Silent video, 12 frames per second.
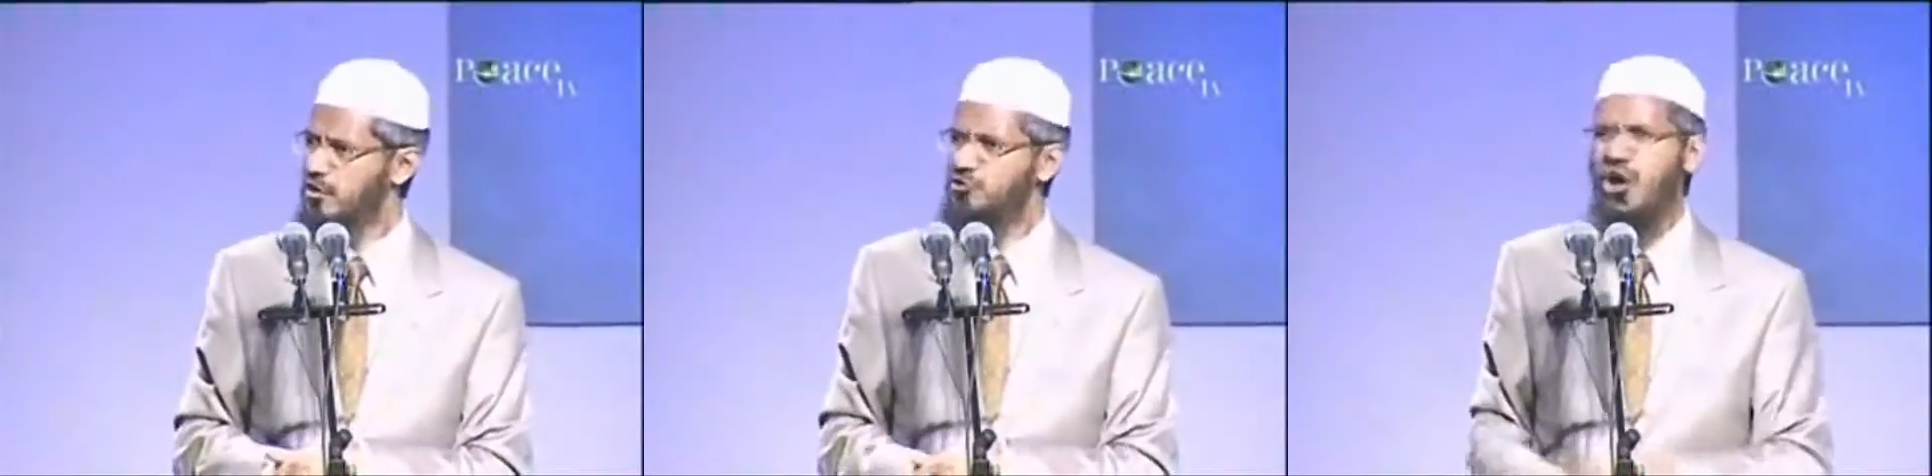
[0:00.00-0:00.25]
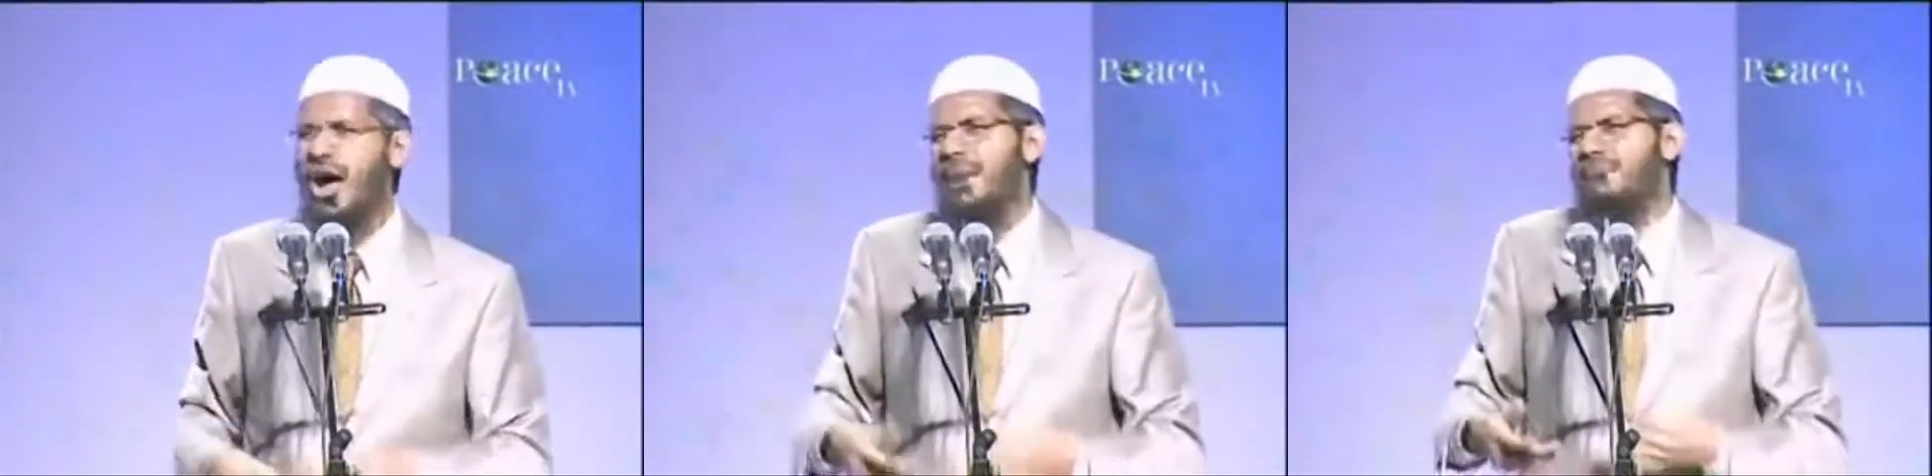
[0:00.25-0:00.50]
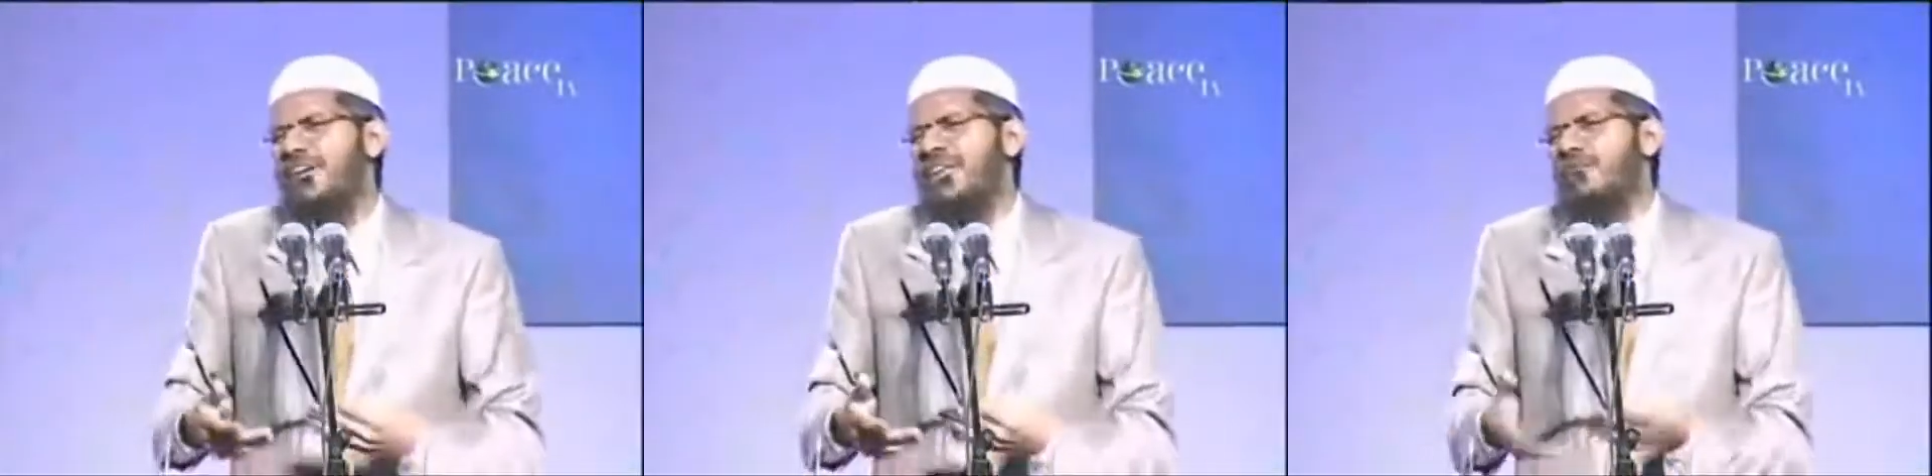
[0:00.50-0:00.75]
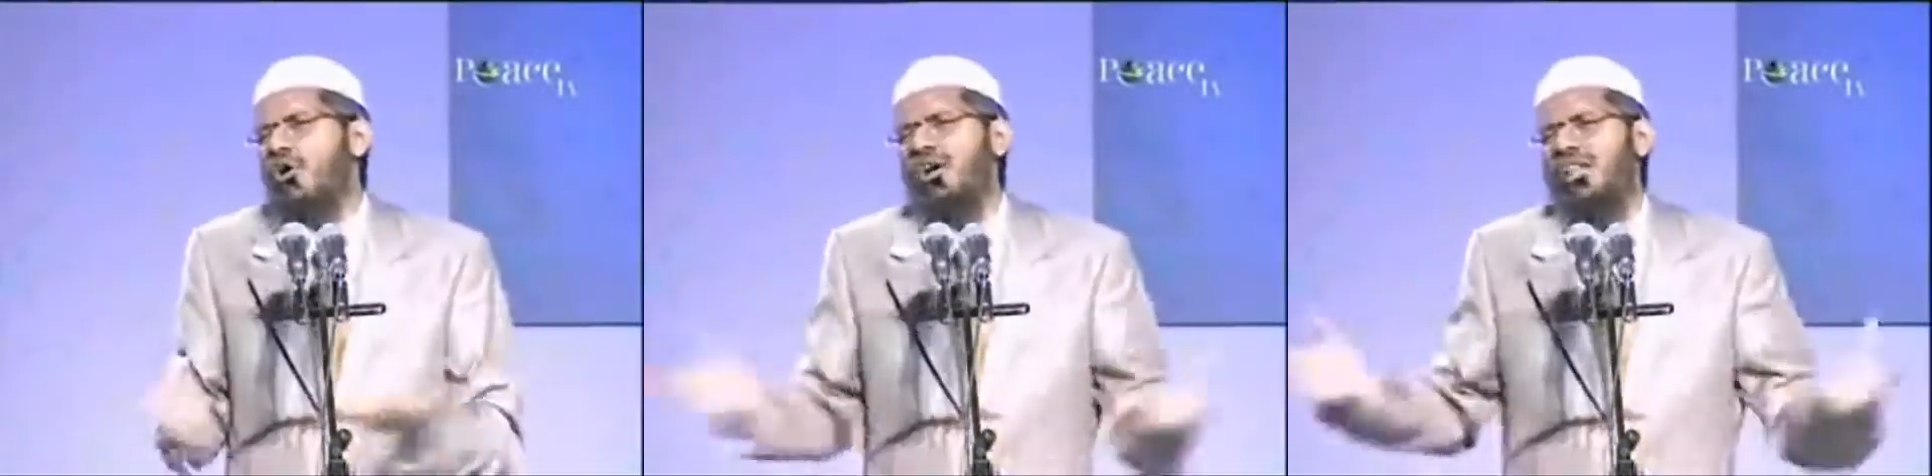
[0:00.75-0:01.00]
So I am
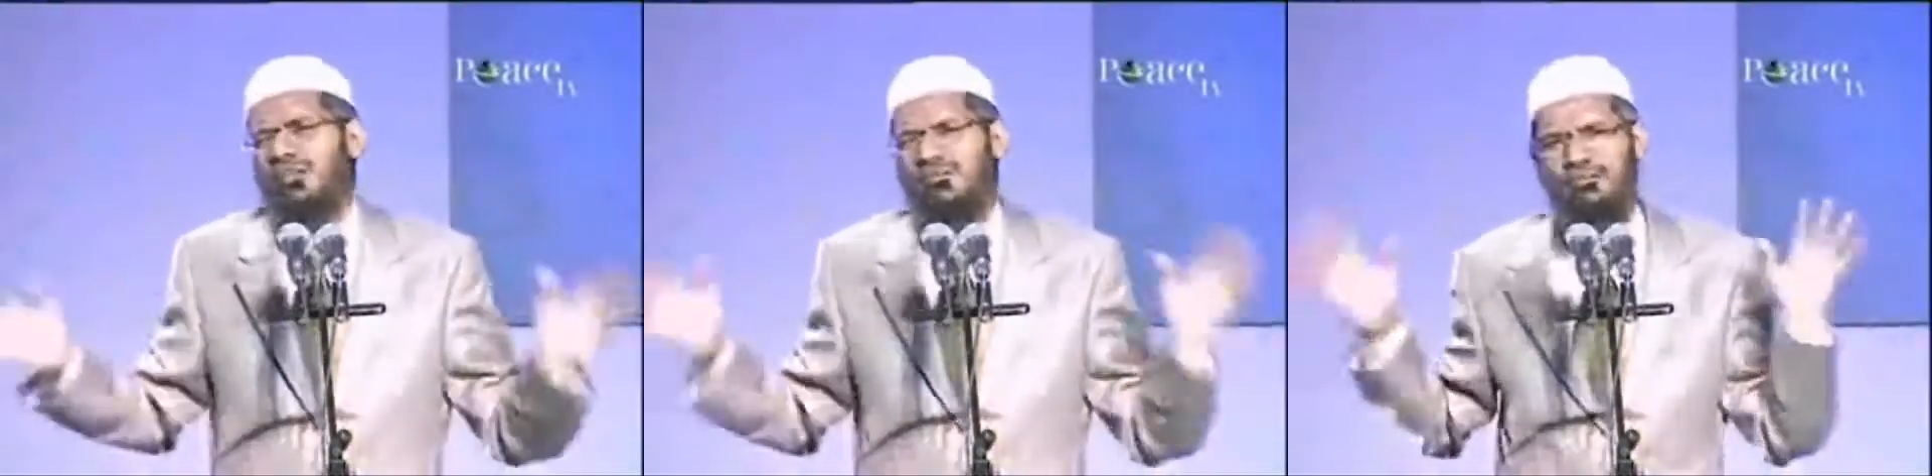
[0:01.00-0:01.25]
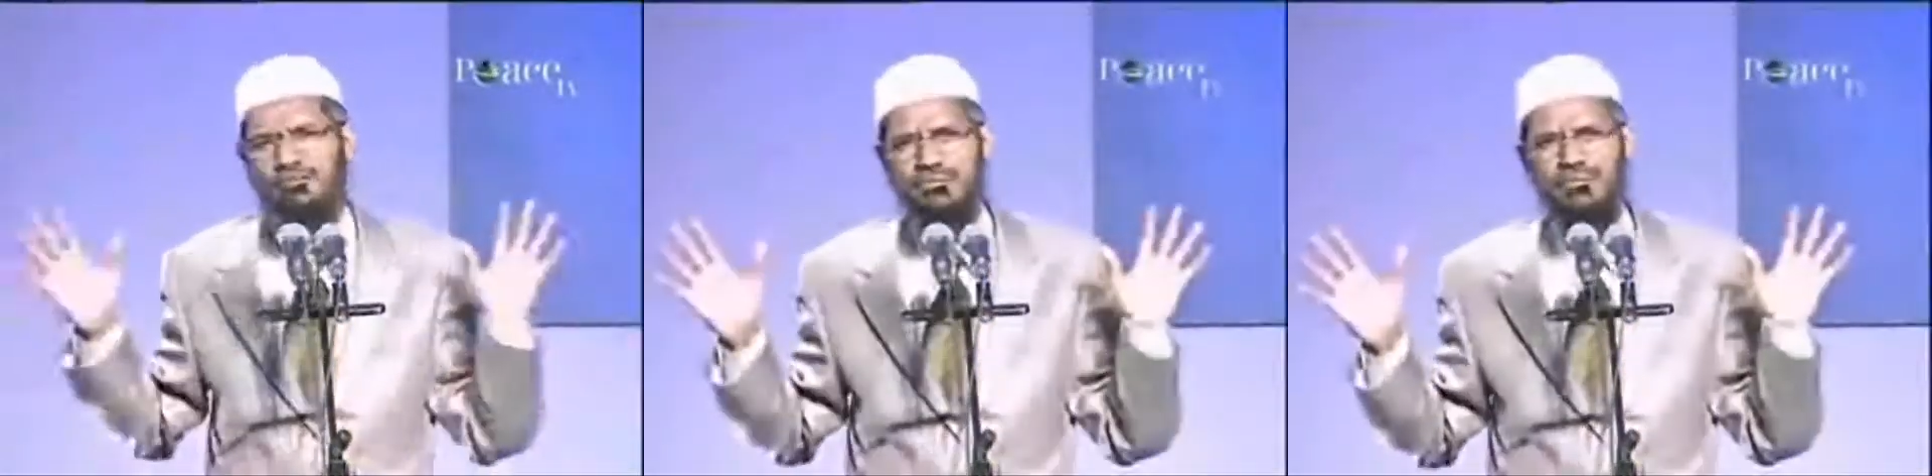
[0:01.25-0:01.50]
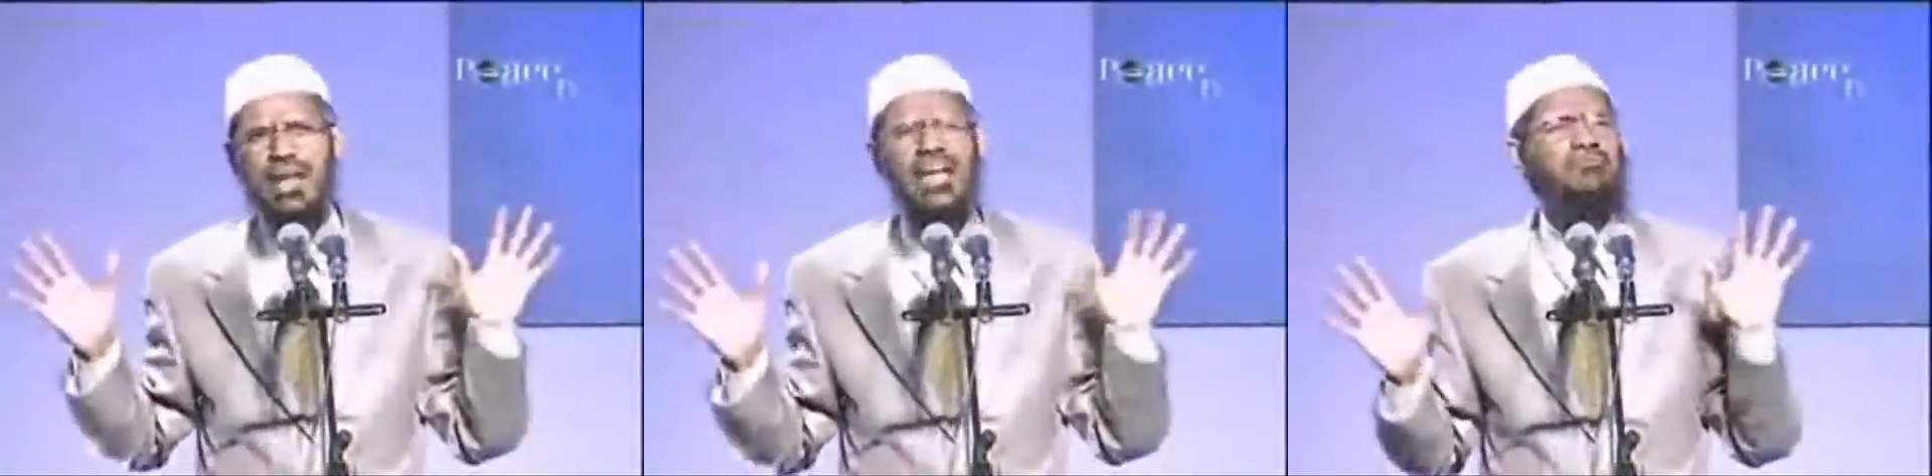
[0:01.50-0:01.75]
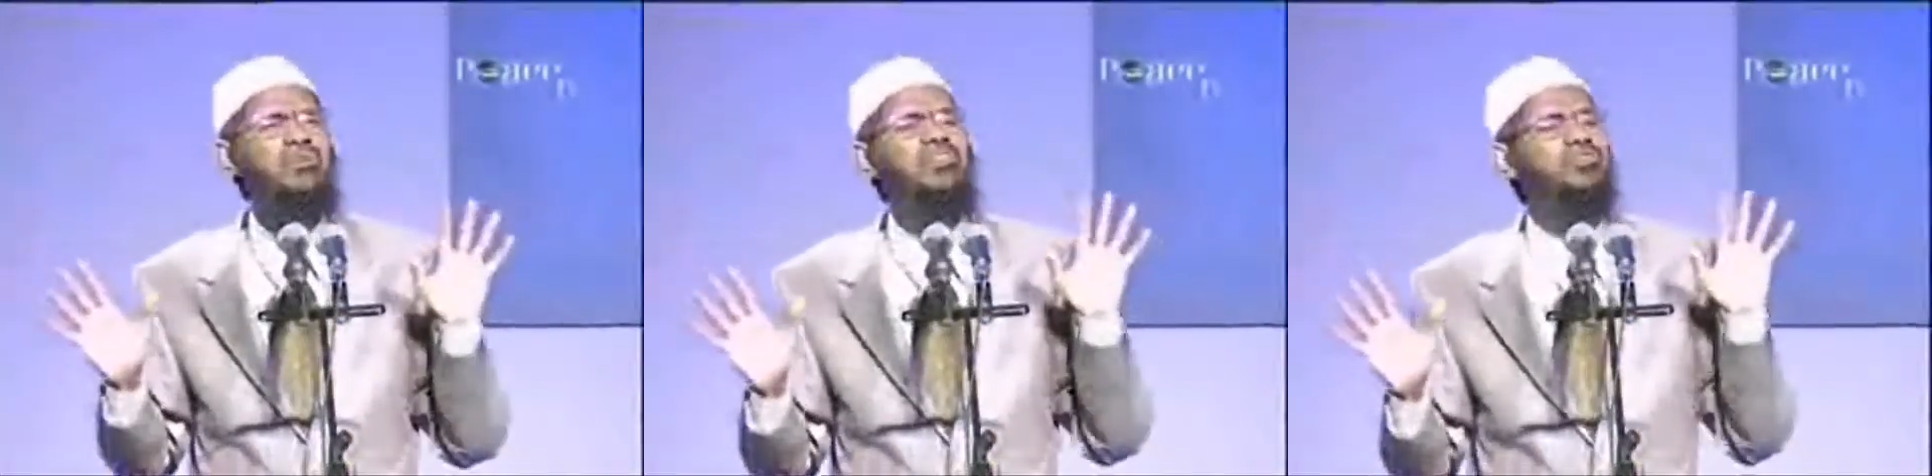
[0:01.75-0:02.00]
very vocal. I
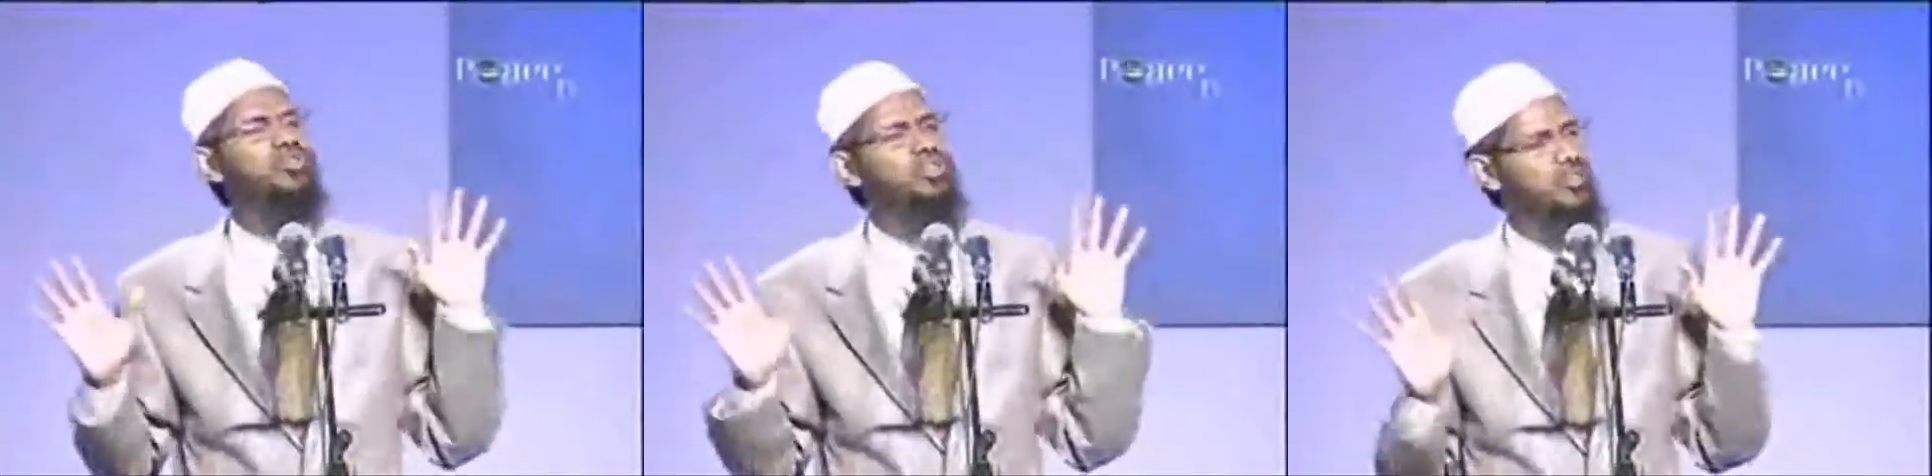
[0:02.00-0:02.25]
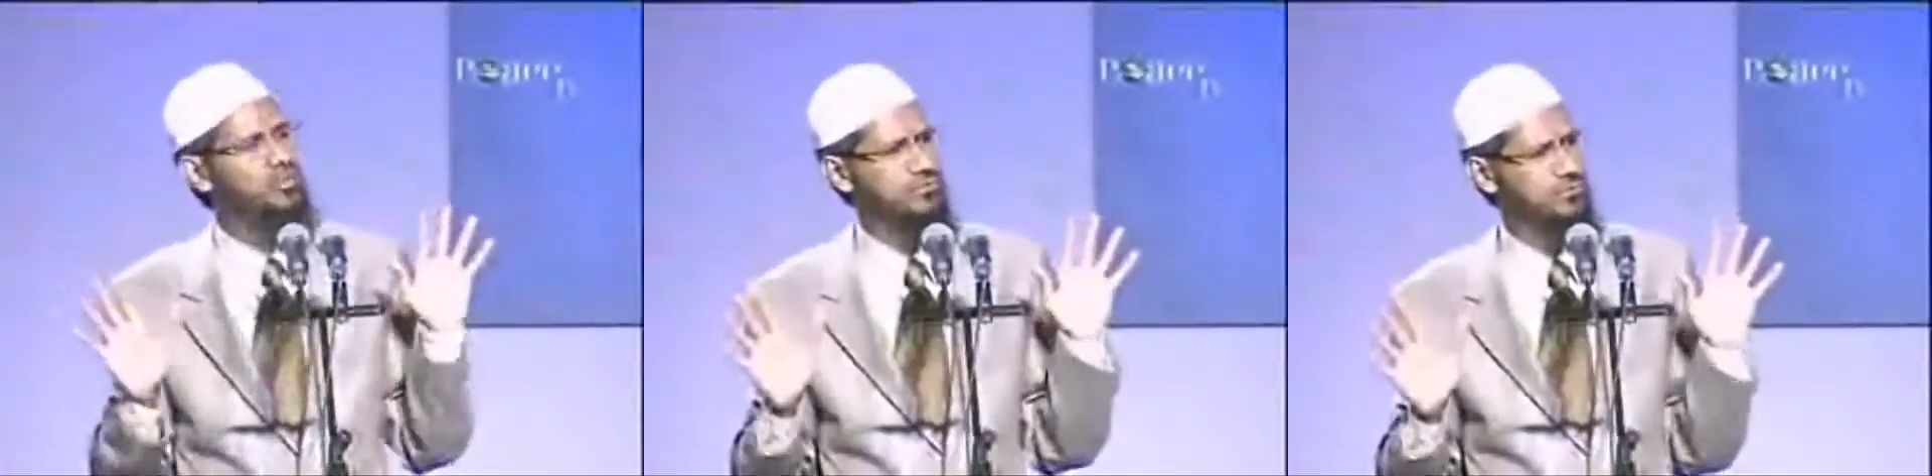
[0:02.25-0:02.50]
speak the truth.